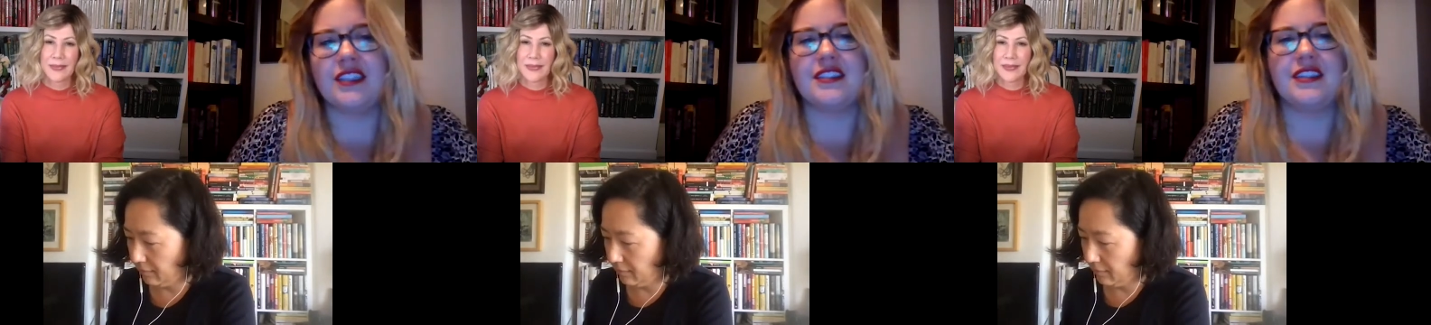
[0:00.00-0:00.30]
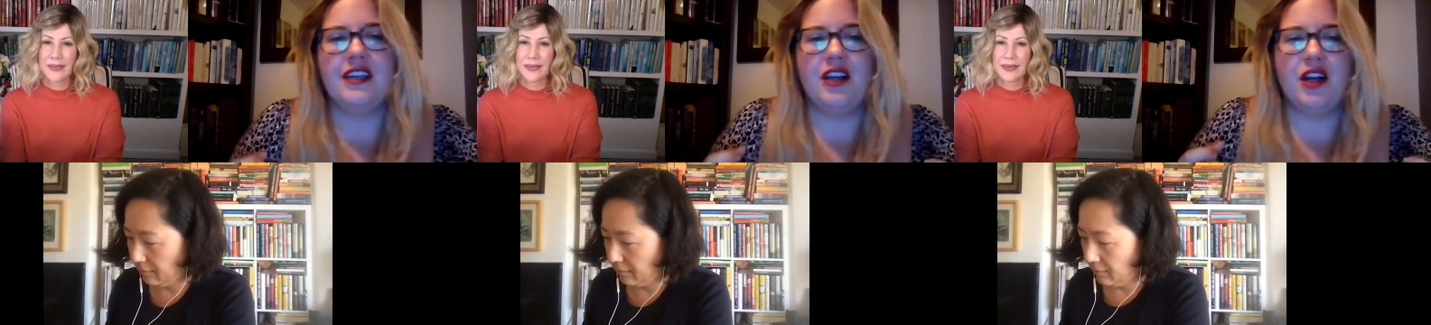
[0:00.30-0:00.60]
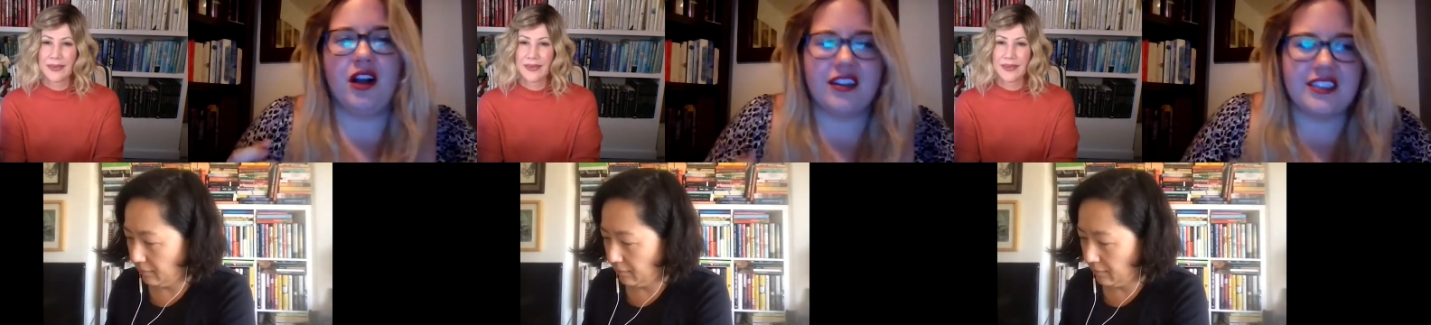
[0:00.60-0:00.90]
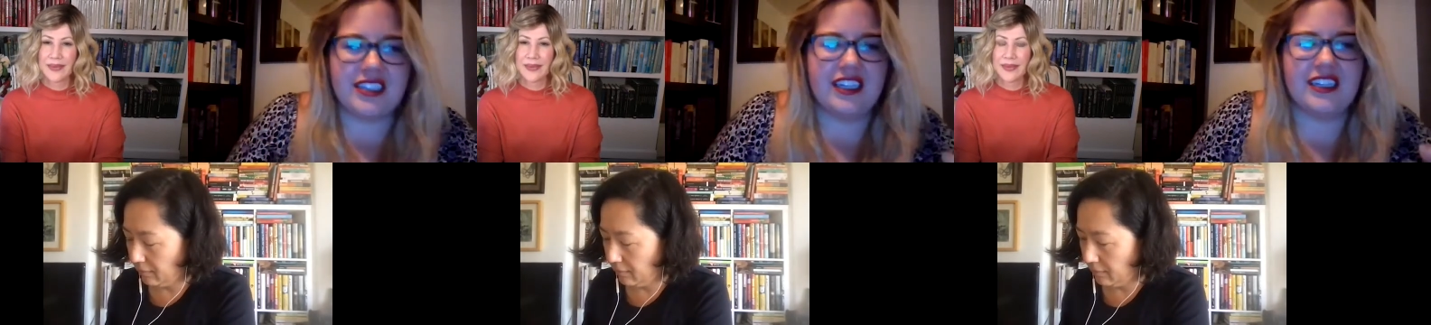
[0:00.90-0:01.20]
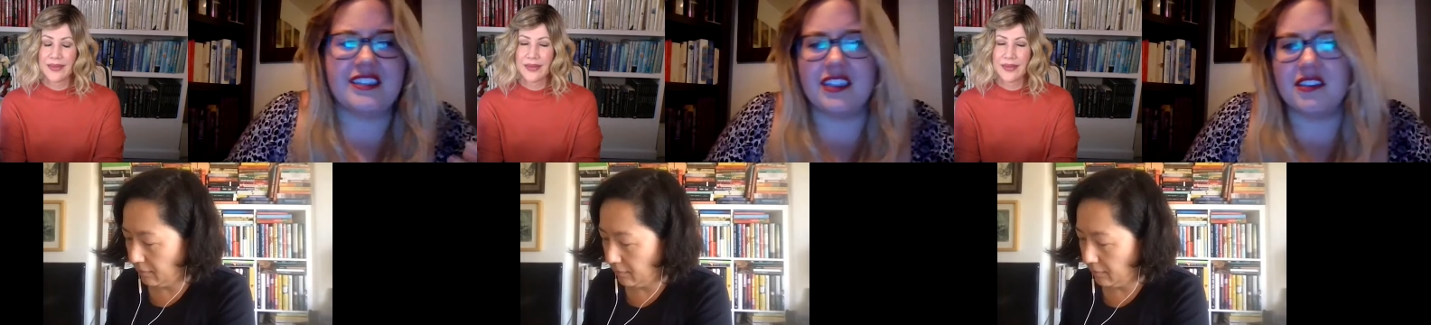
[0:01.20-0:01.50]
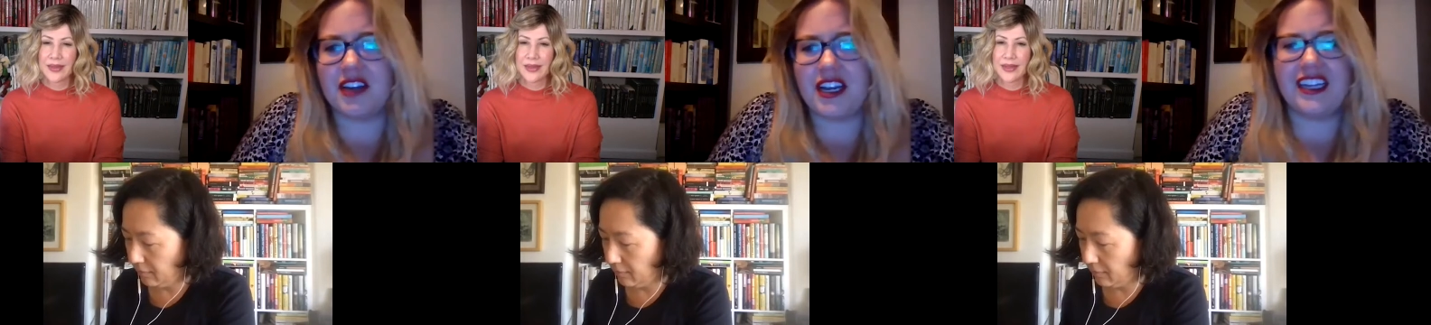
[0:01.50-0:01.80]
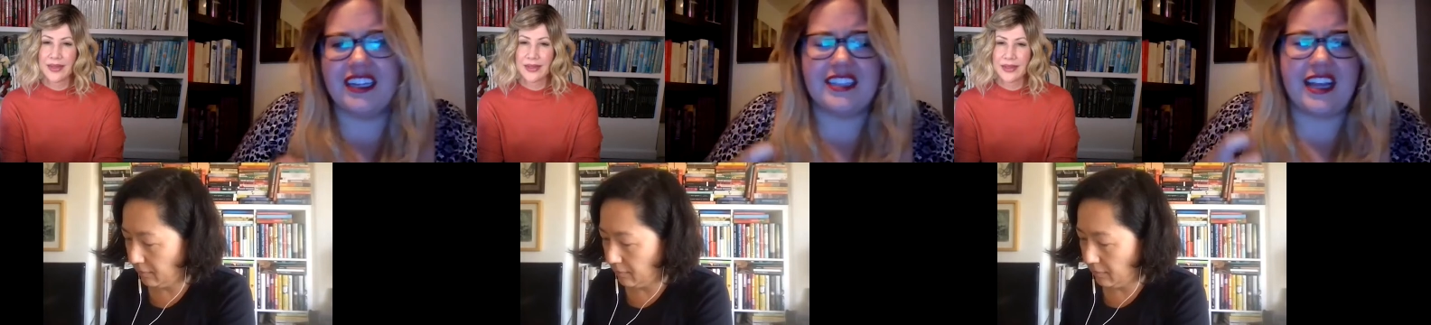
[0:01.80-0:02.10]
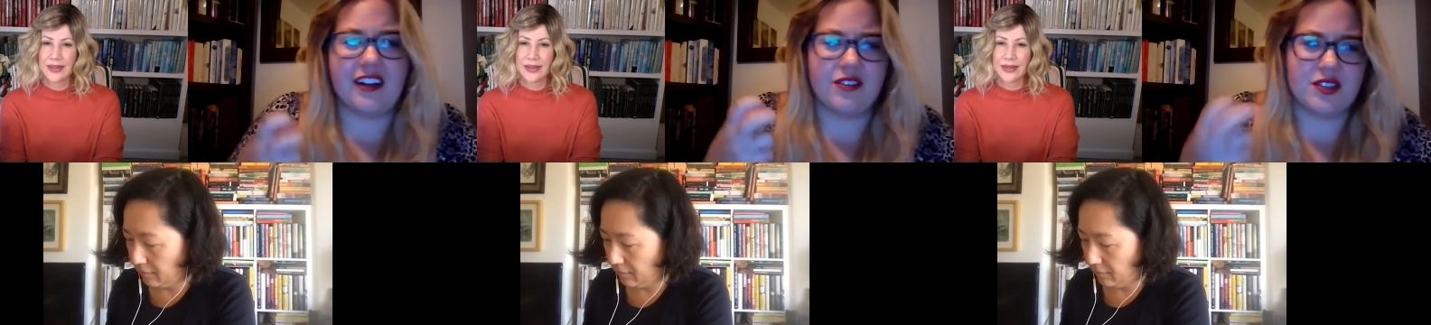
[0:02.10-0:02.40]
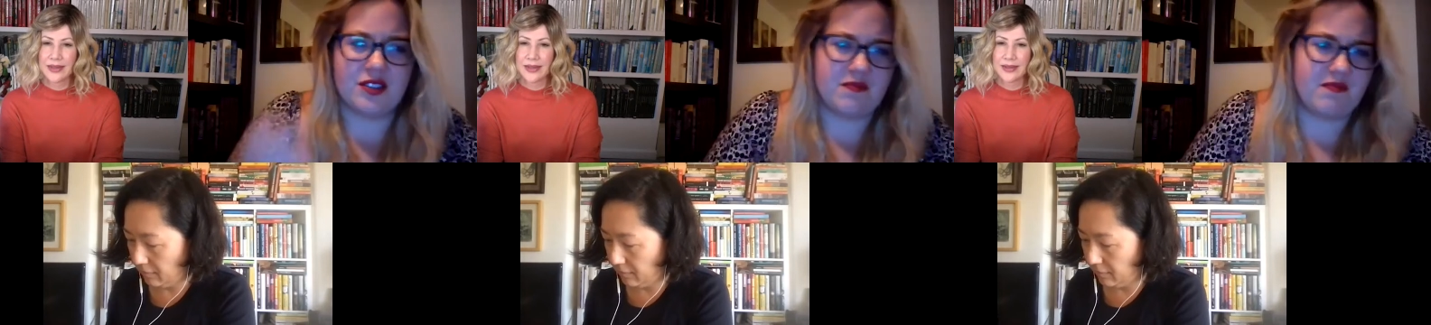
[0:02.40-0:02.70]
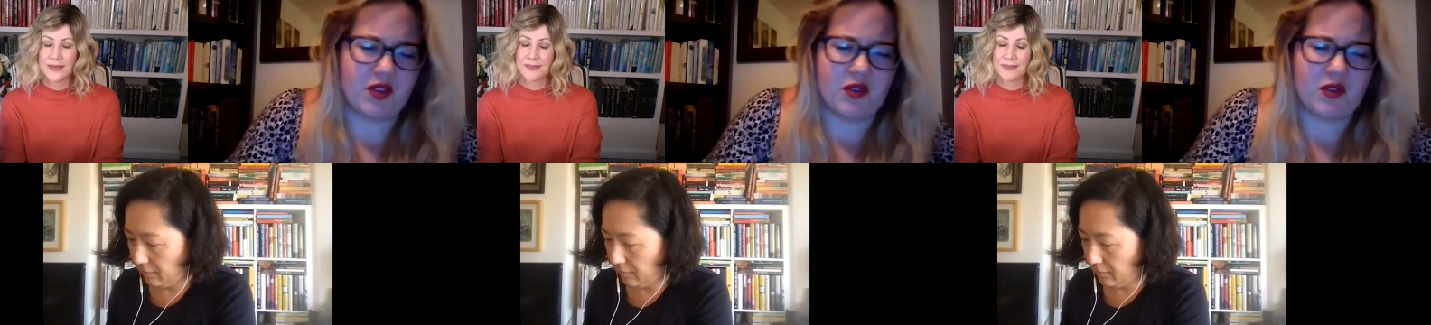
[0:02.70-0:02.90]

Speaker 1: It's haunting and exhilarating and tackles